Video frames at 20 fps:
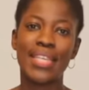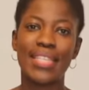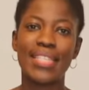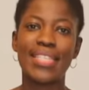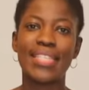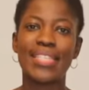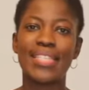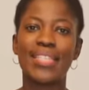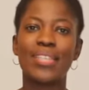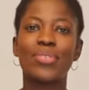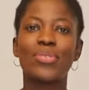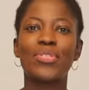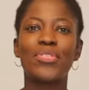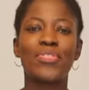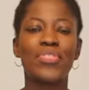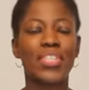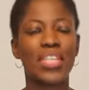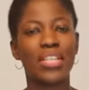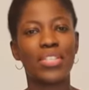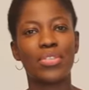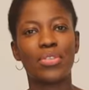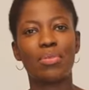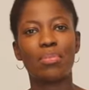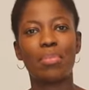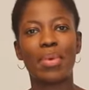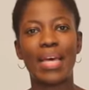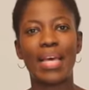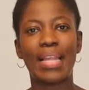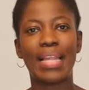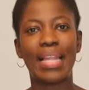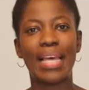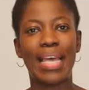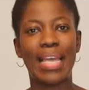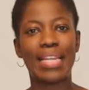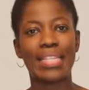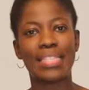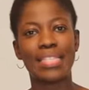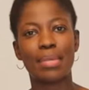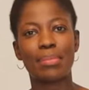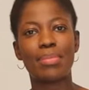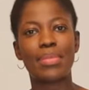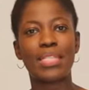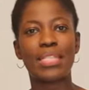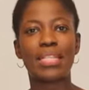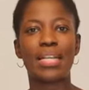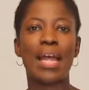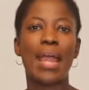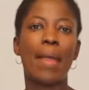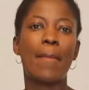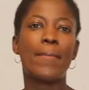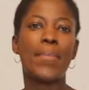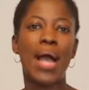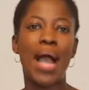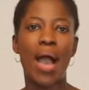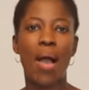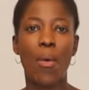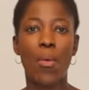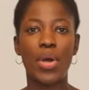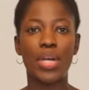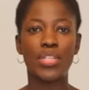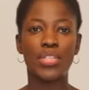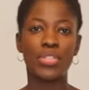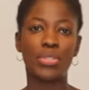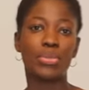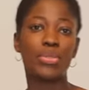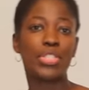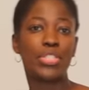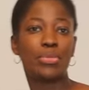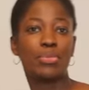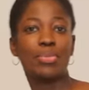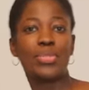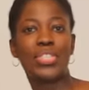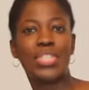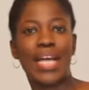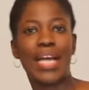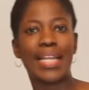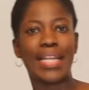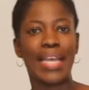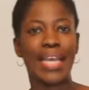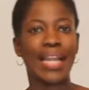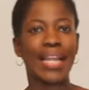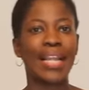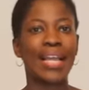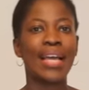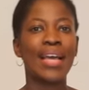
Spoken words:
Hit the notification bell and subscribe our YouTube channel.